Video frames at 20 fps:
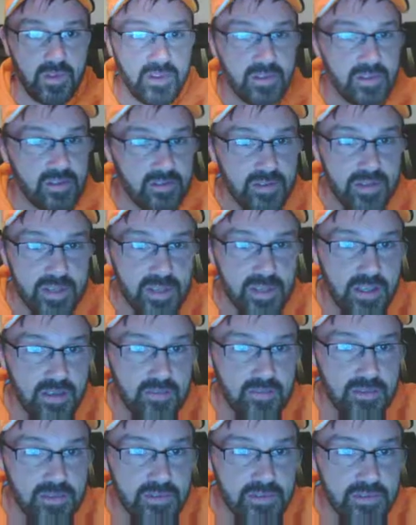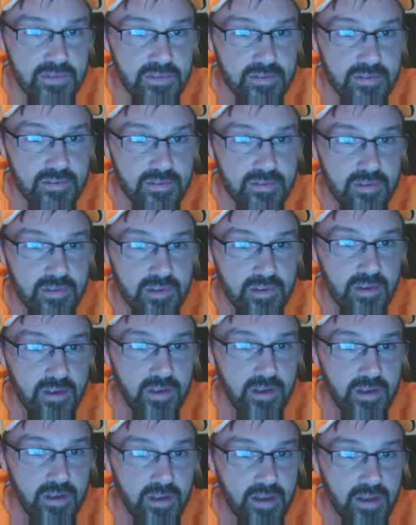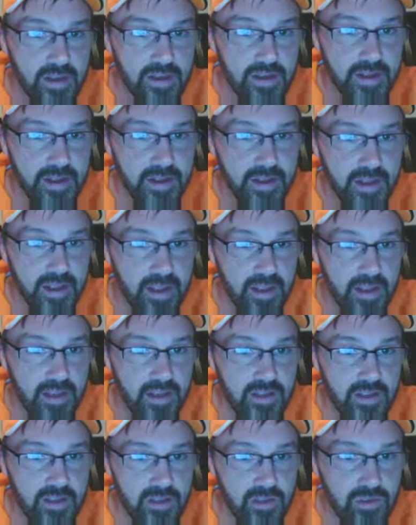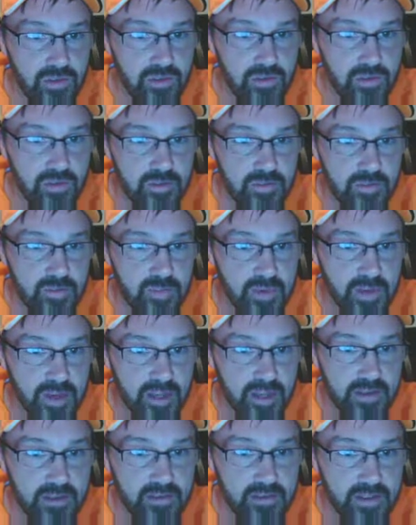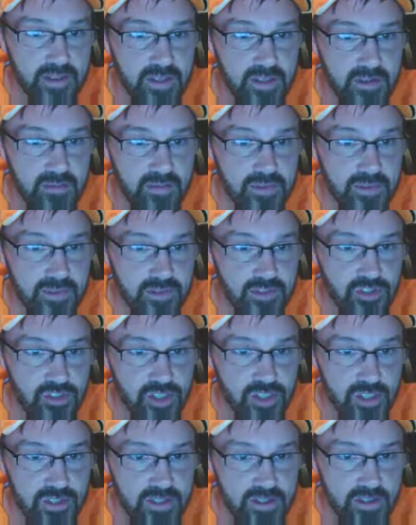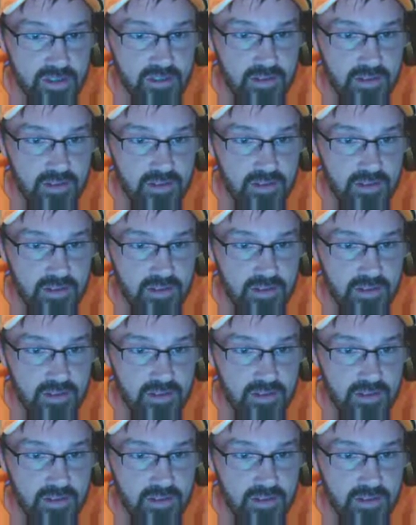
Don't think he was. I had a Hughes, but I don't think it was a Jason.